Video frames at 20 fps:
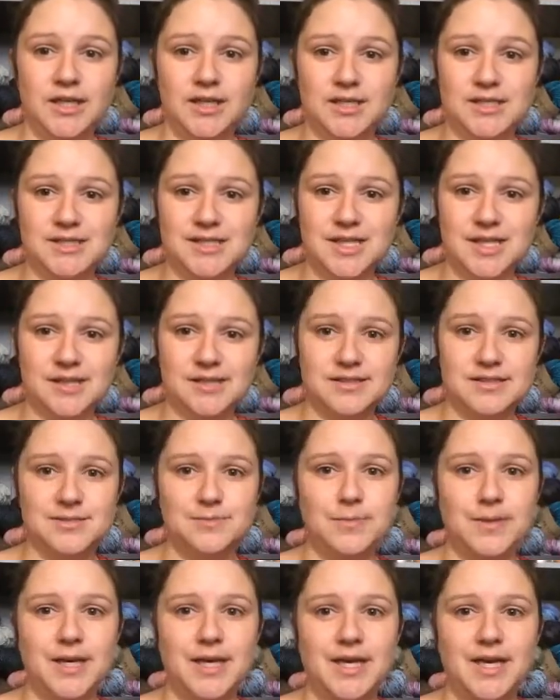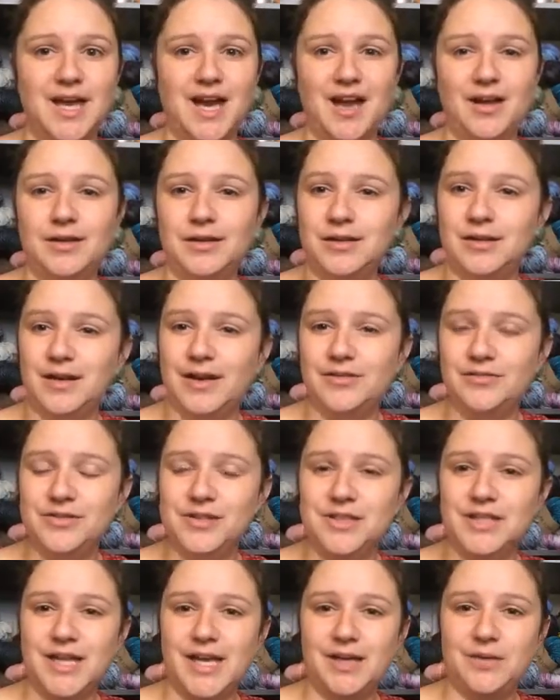these things, but I
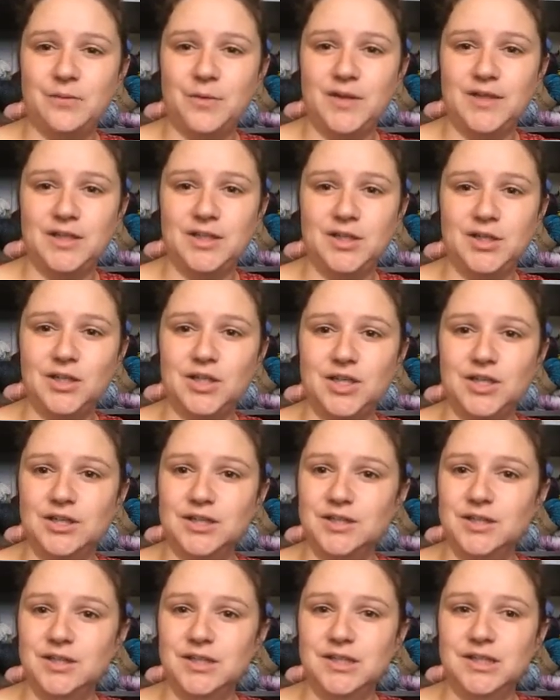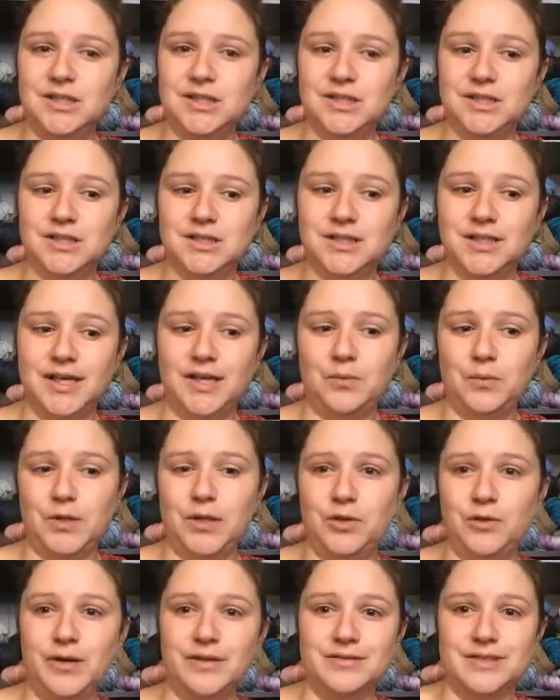feel like when
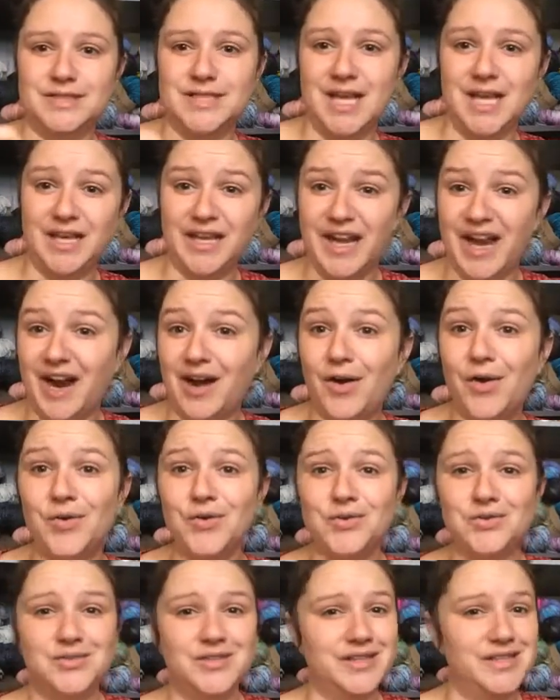you have to take it out,